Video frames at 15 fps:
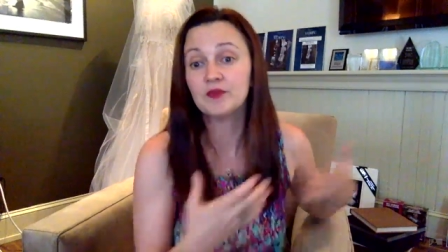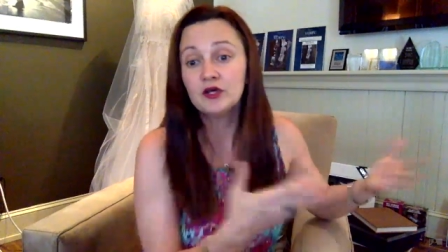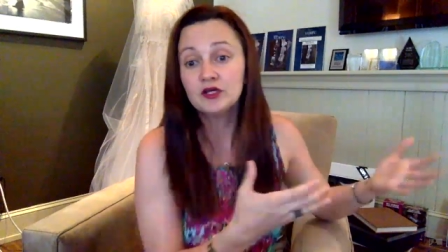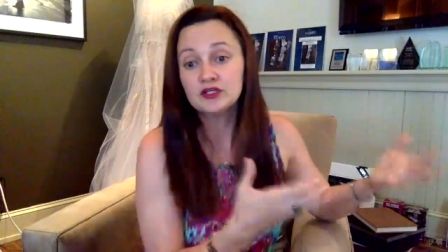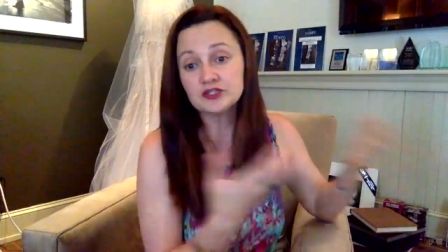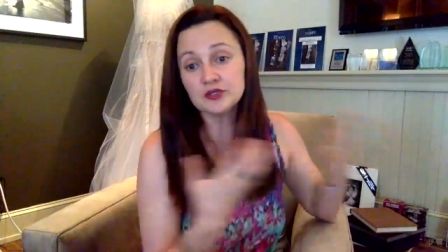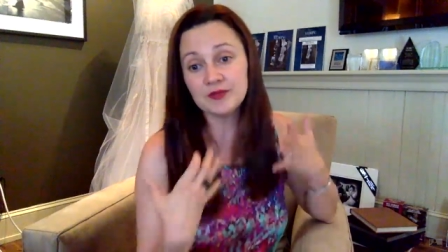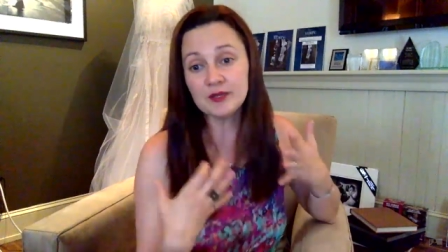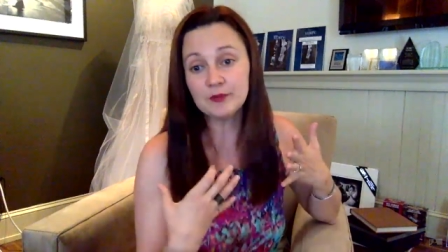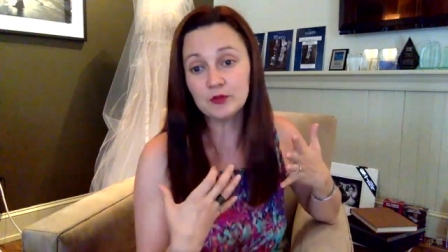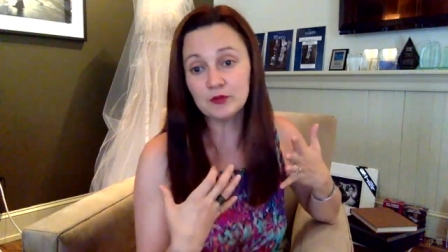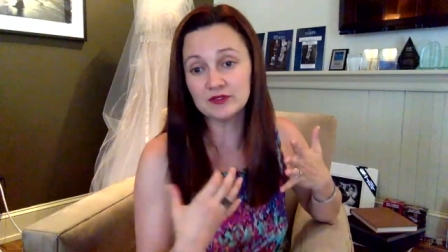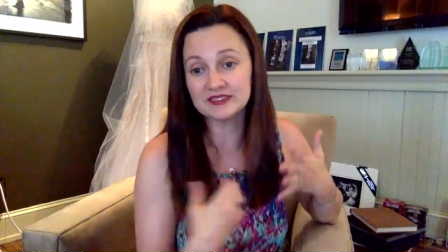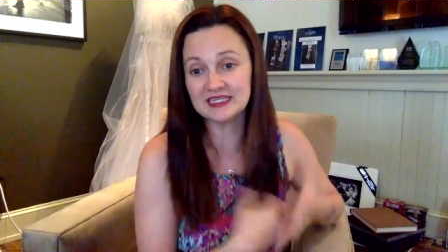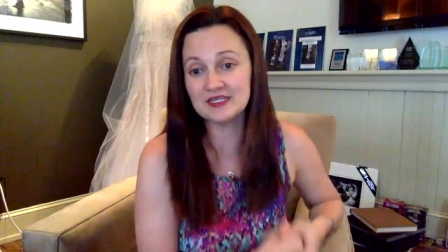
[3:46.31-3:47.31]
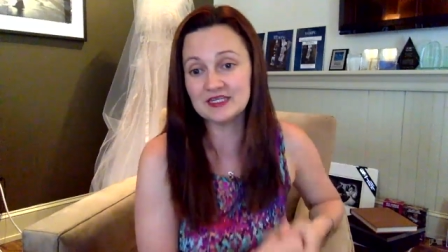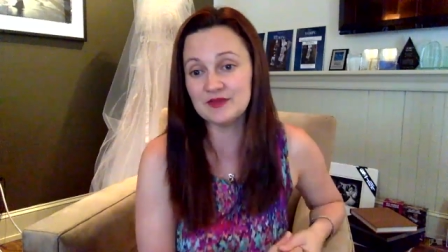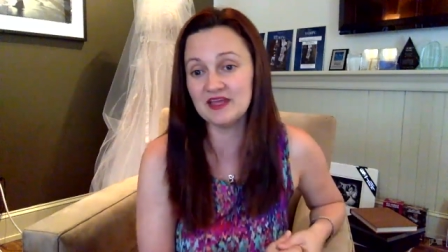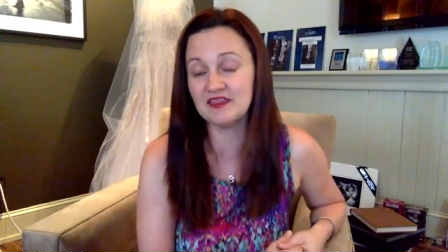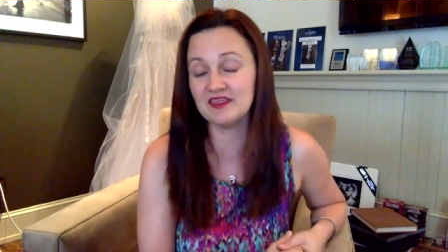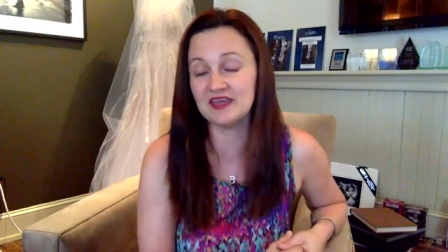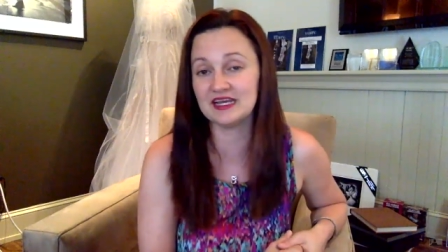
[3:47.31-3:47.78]
So people will send me
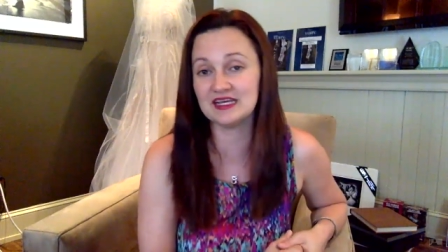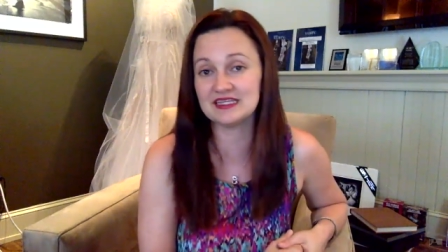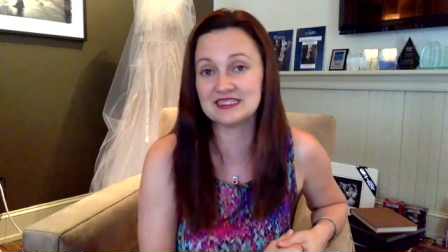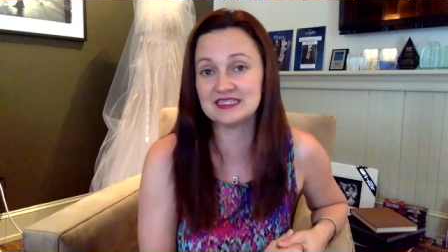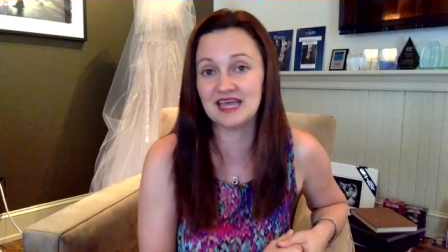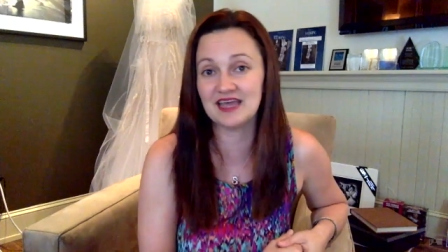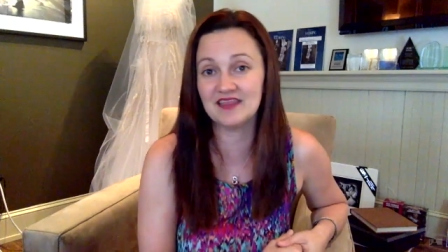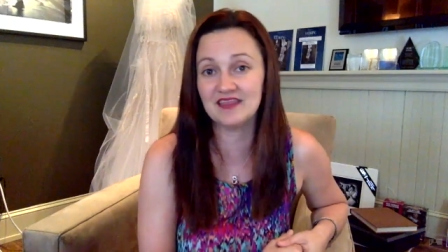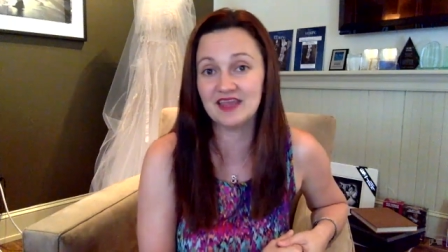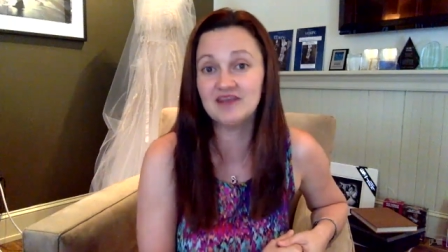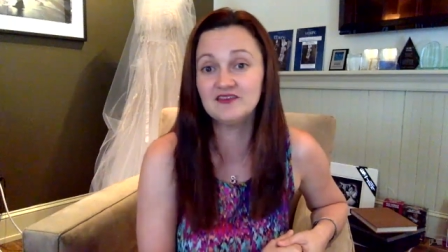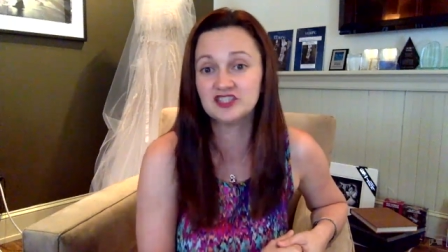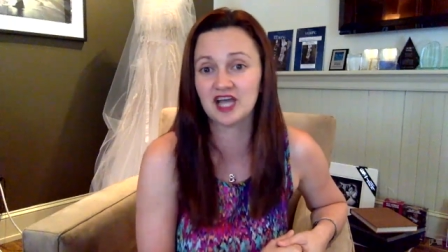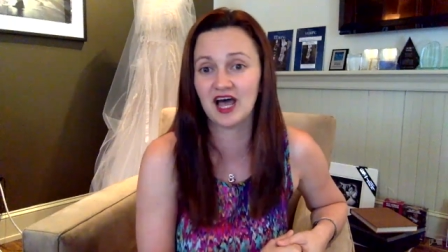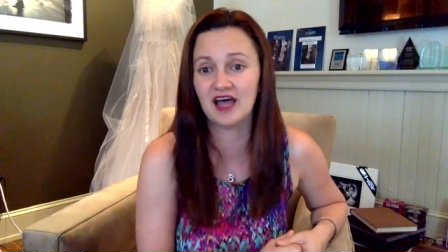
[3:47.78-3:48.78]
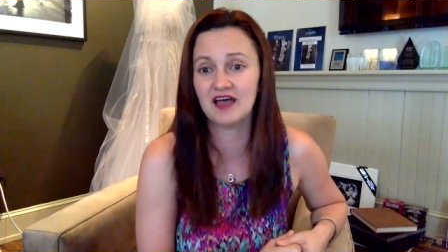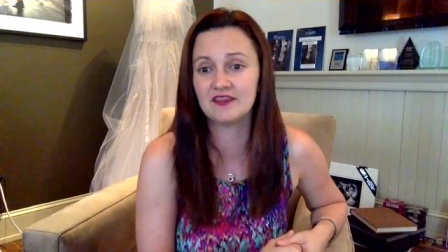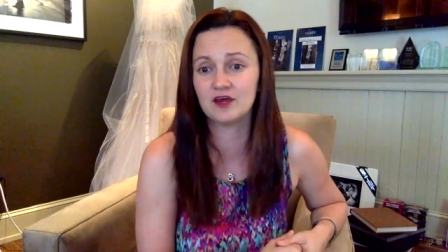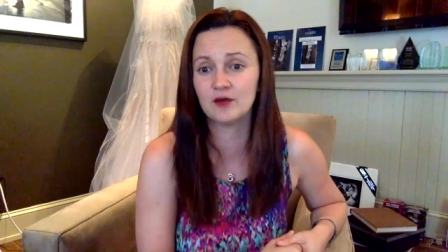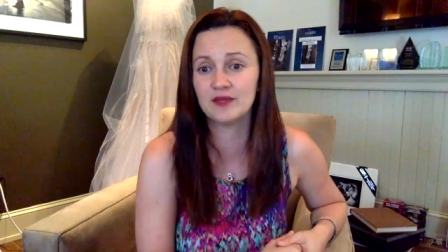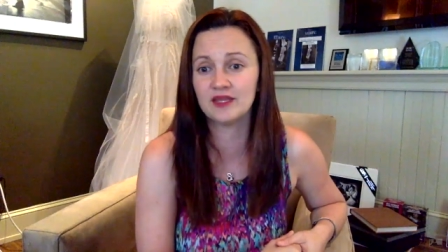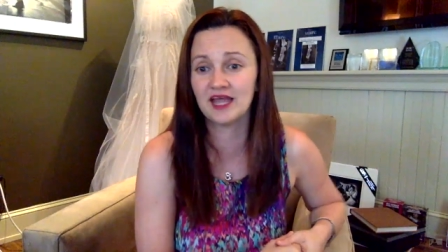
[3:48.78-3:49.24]
things that they've shot, and they'll
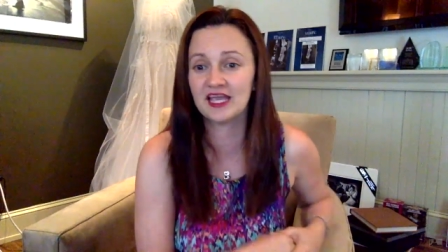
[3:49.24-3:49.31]
be like,